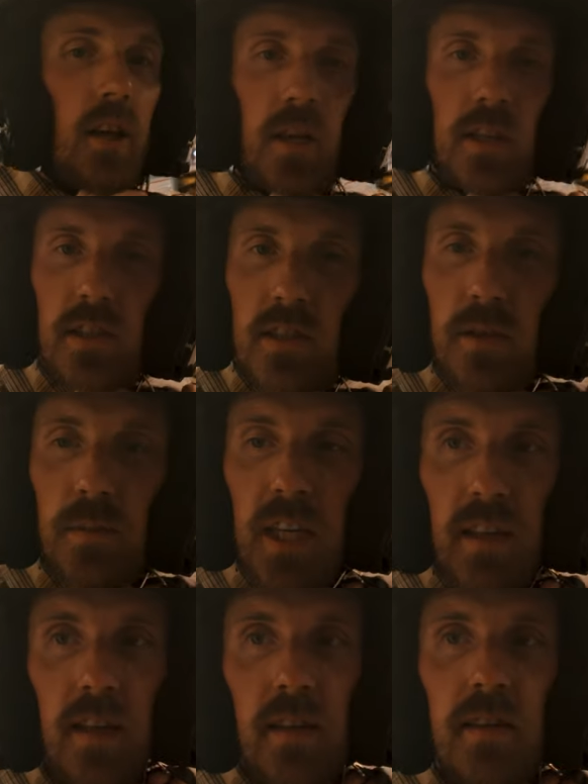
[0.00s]
Large is too big
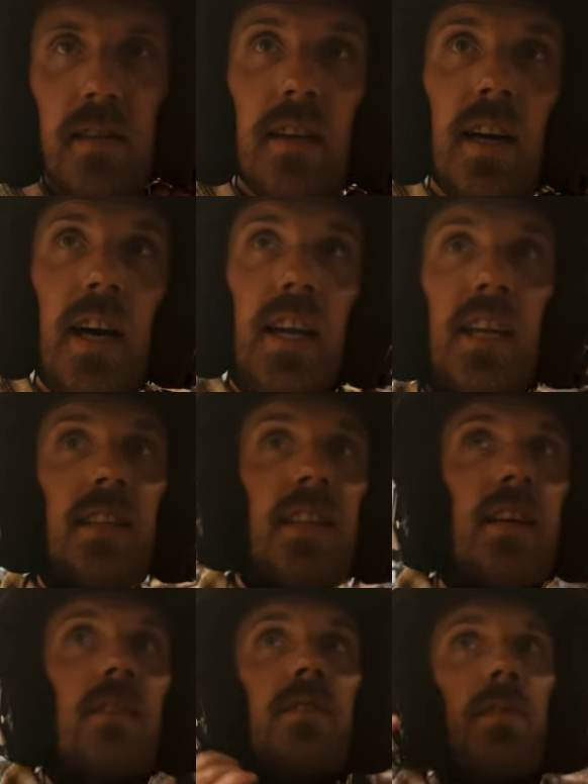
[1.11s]
though. I need to
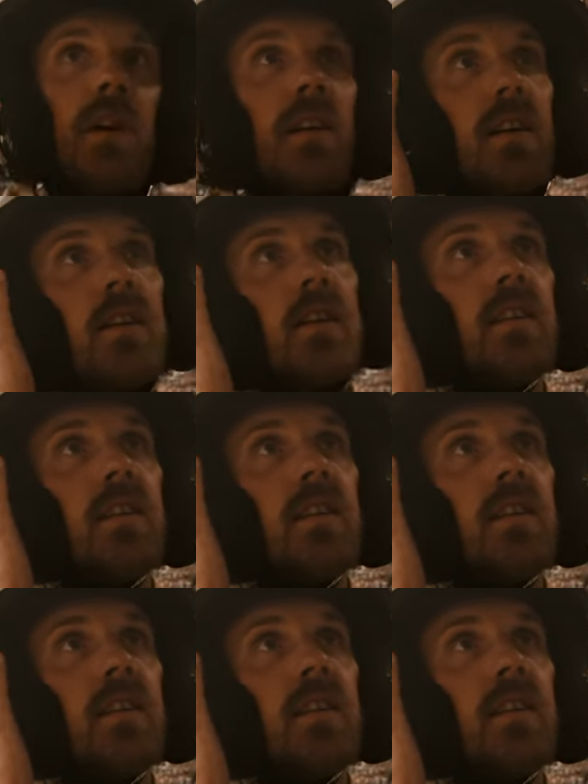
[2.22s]
go smaller.